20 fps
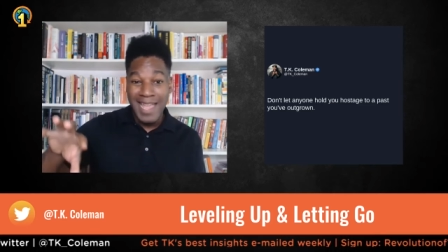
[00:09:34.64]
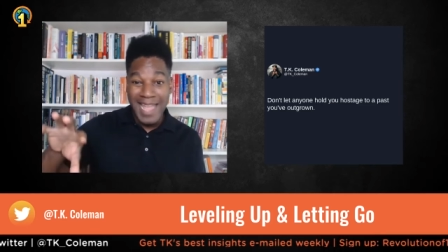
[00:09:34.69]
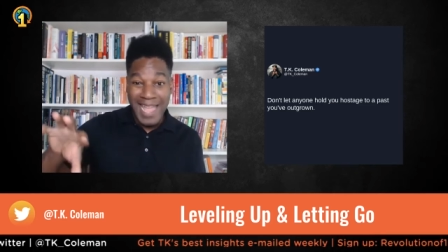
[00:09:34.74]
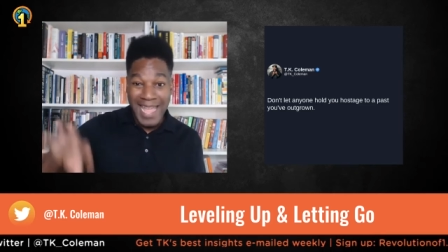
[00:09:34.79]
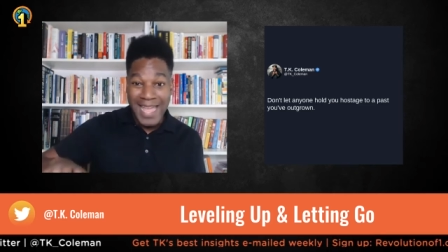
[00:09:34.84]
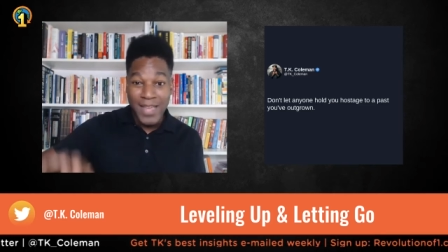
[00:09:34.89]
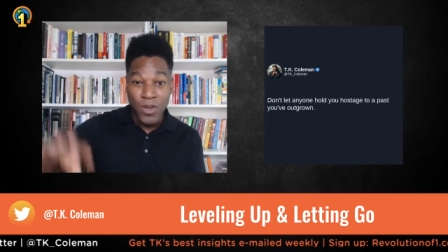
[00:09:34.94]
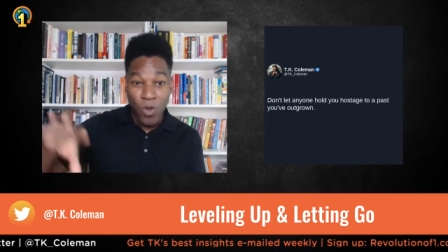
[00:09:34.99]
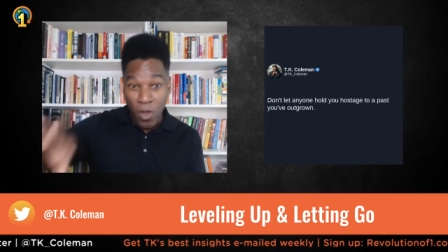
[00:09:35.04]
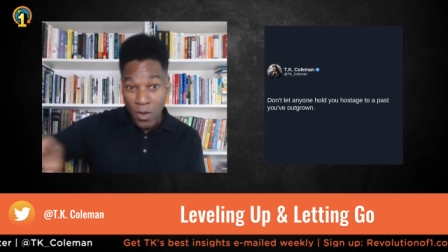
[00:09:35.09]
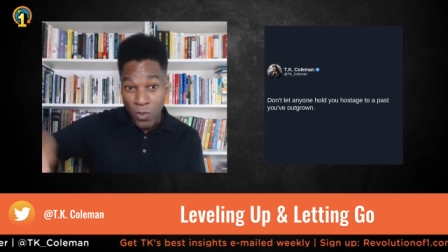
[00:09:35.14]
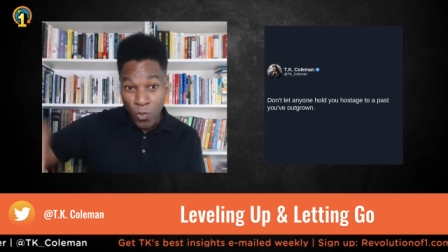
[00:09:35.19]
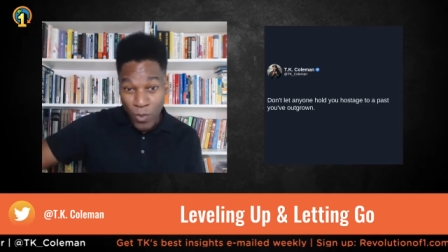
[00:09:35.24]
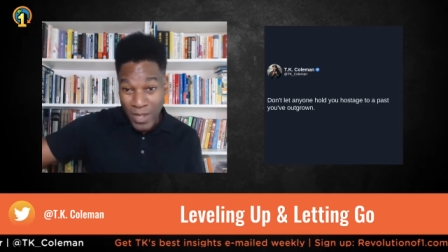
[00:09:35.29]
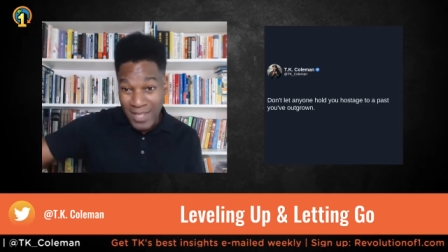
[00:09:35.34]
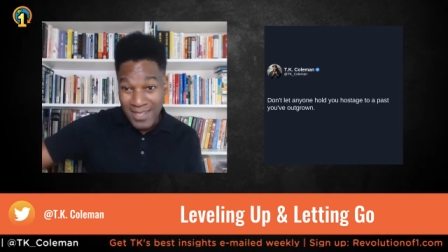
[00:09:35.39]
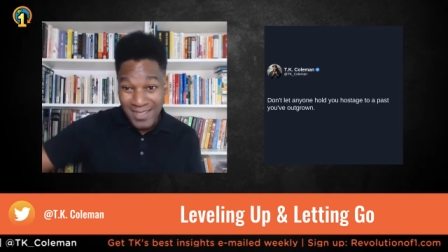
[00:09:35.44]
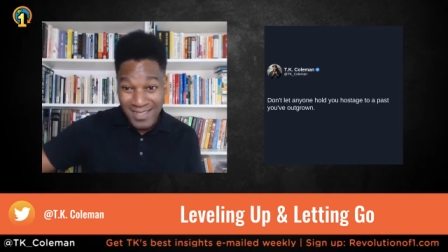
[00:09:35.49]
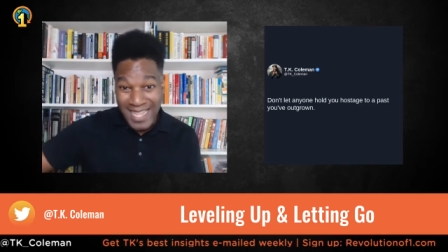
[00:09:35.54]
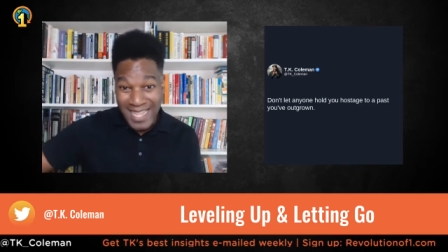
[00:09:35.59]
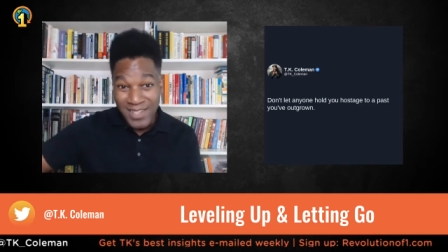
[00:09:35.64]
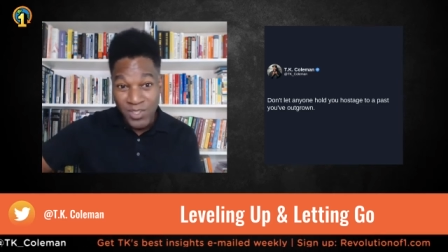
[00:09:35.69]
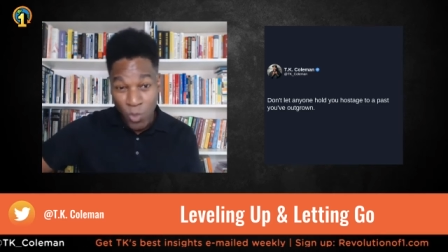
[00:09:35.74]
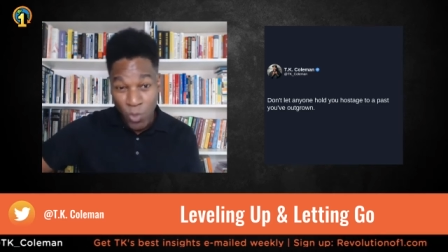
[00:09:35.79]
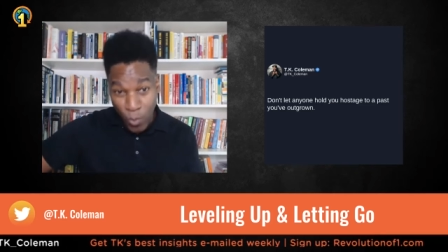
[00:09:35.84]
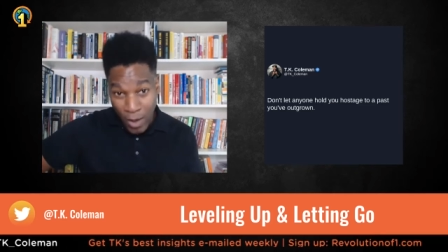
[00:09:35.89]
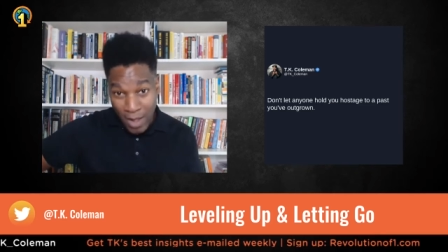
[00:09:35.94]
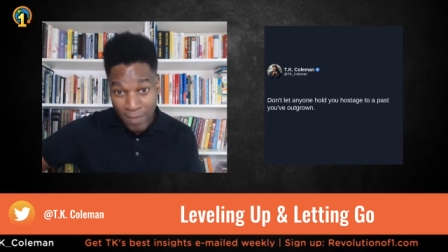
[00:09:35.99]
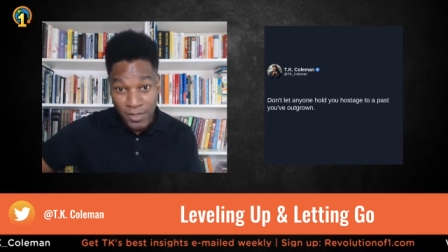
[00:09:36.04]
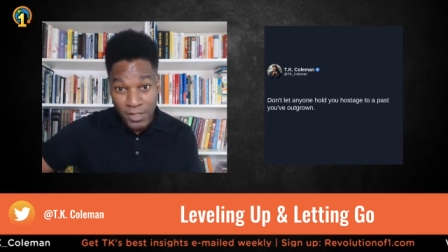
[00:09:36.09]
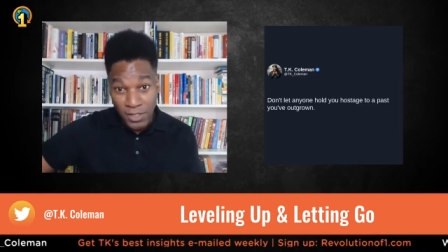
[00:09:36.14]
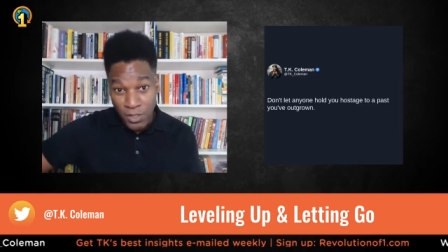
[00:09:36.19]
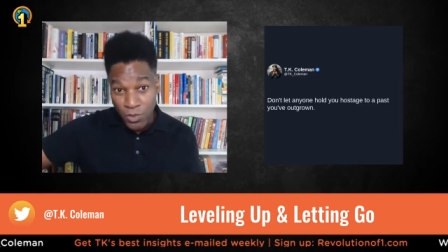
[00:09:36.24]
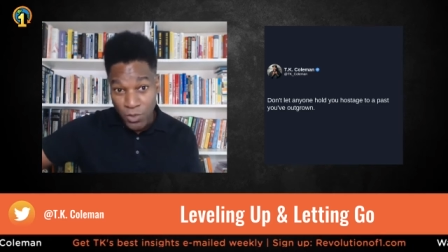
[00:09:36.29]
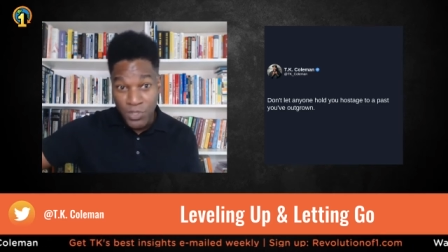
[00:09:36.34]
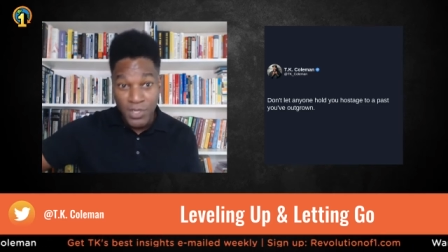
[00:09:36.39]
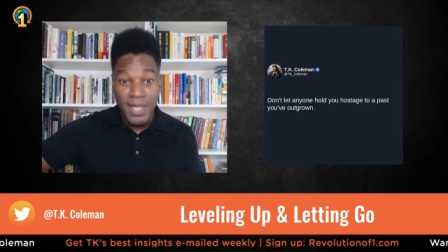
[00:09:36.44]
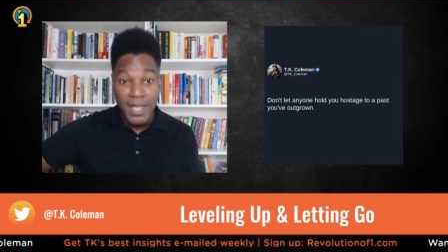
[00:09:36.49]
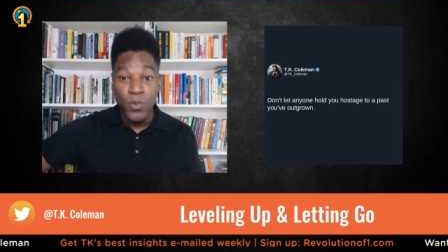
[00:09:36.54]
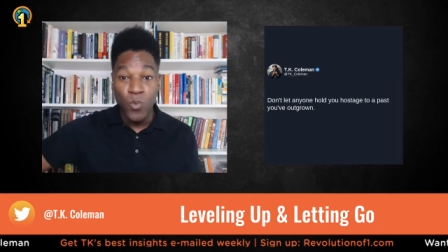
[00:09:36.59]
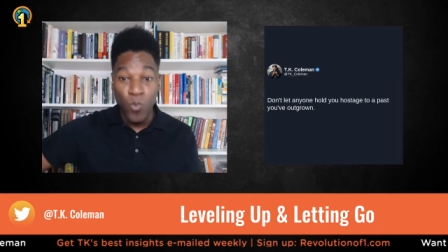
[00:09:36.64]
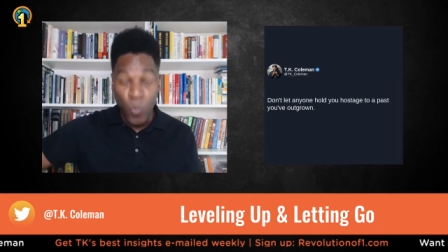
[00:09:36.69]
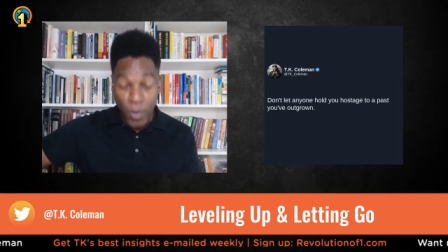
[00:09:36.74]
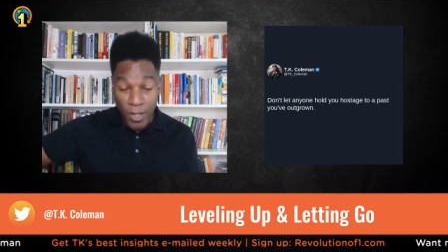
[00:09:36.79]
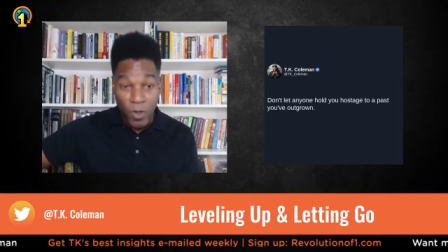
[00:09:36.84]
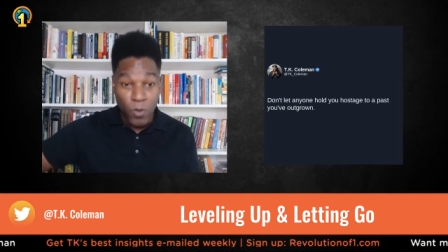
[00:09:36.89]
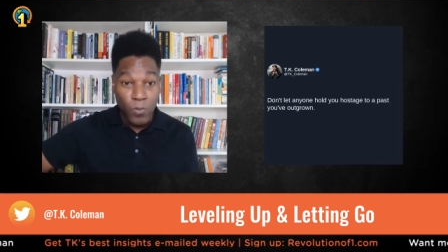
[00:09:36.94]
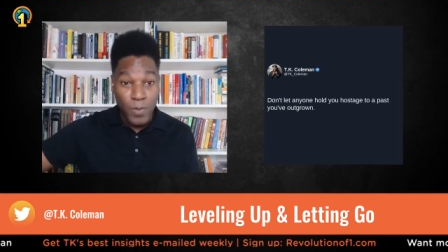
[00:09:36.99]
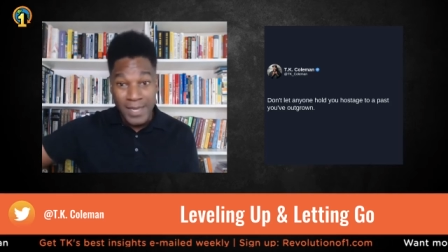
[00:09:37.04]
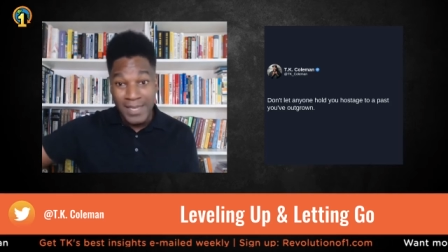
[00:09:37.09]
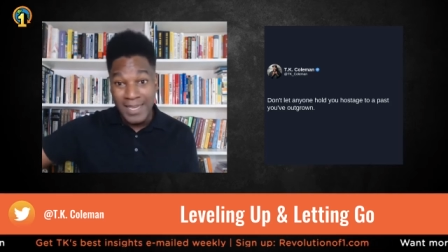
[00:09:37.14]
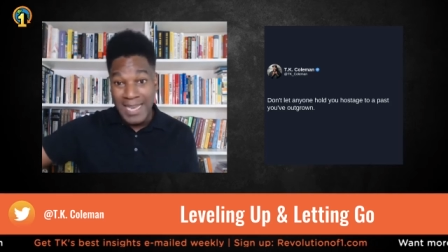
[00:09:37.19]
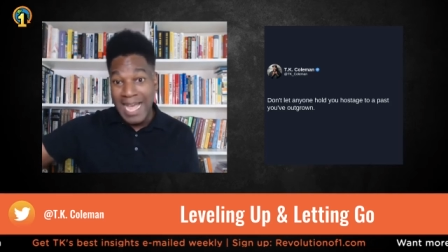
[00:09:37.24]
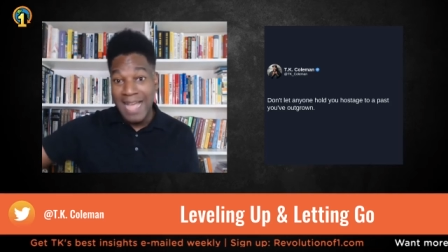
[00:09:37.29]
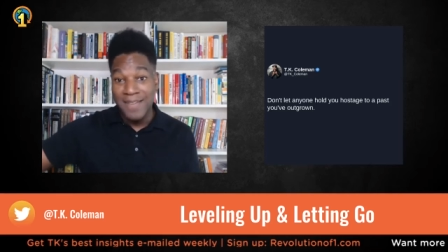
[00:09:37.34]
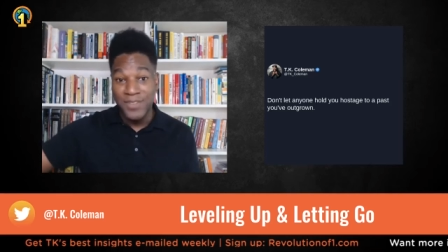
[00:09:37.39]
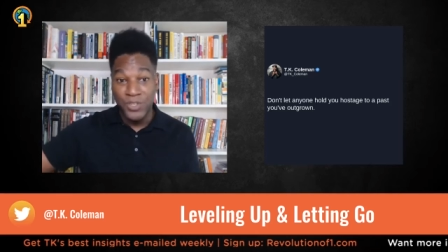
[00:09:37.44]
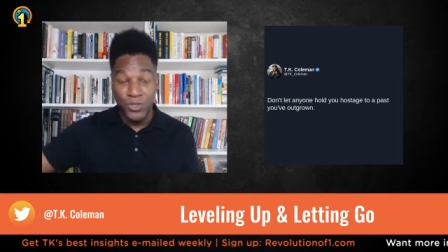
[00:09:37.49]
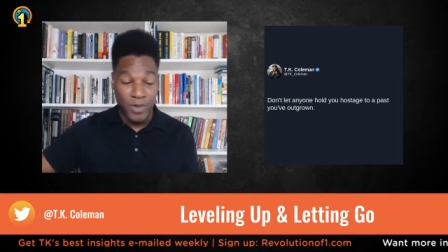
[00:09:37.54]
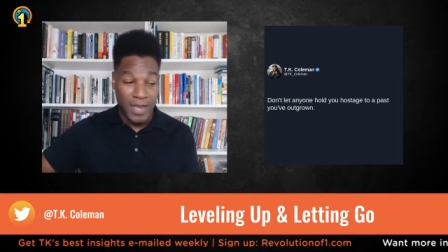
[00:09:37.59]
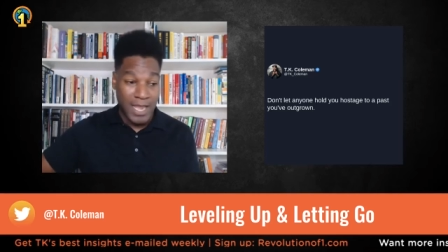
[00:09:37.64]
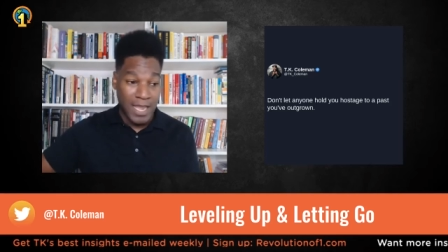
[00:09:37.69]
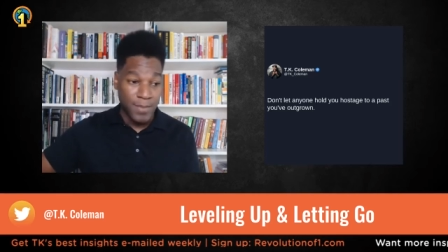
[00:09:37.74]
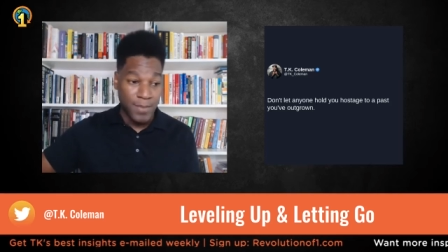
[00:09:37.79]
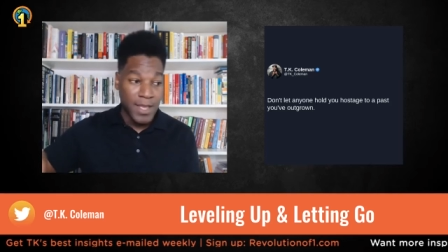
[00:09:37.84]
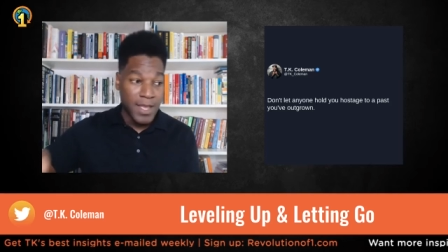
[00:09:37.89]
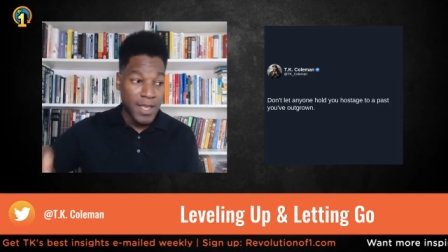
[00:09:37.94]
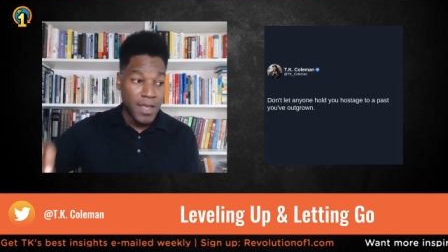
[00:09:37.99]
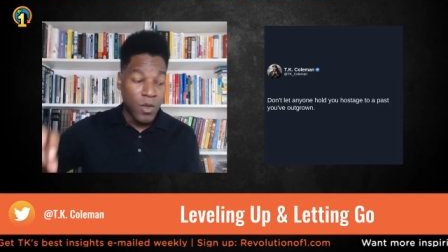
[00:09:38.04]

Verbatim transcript: And on Wednesdays, the revolution will be live streamed.